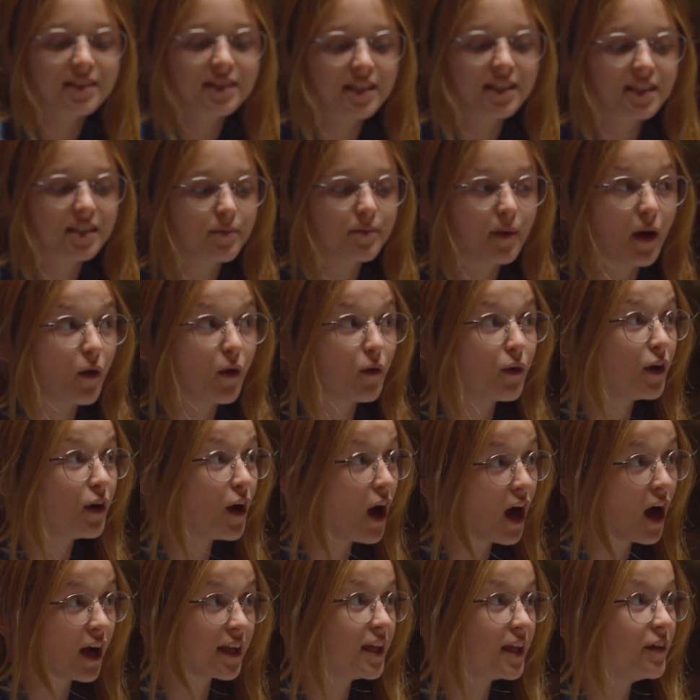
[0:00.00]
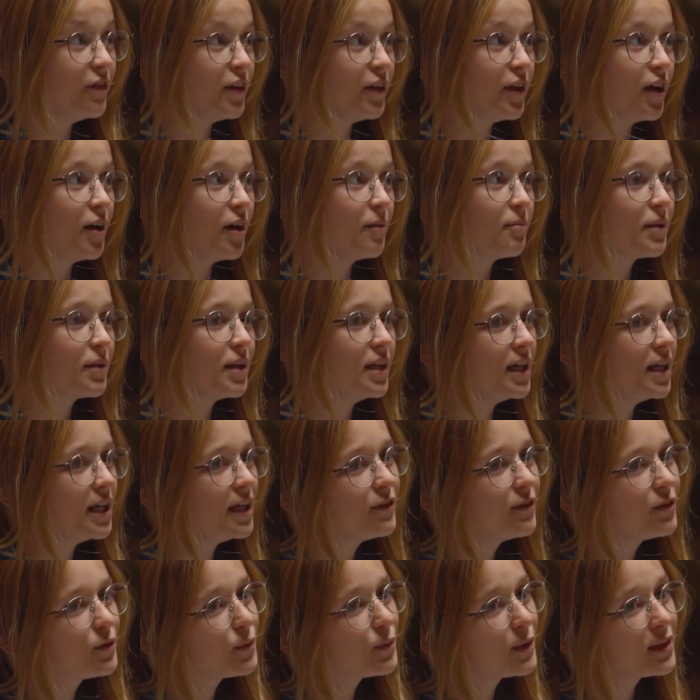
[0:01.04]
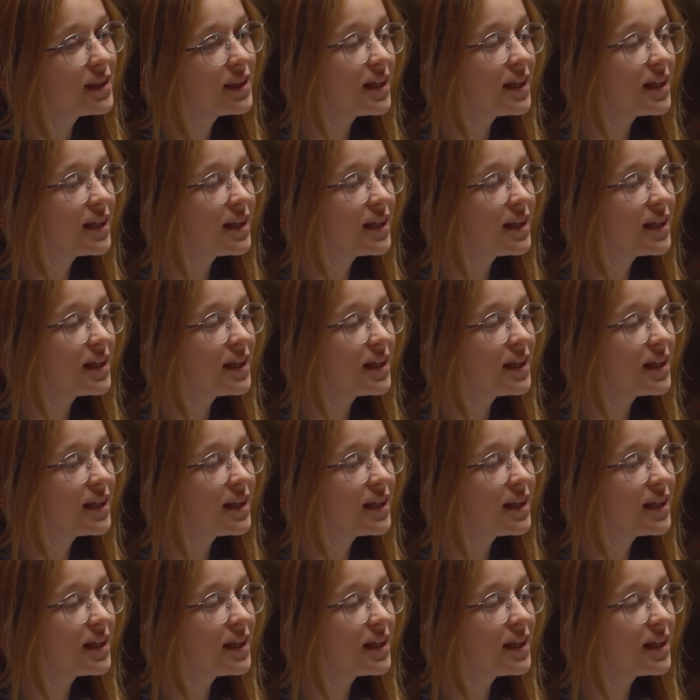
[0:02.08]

is about not giving up, even when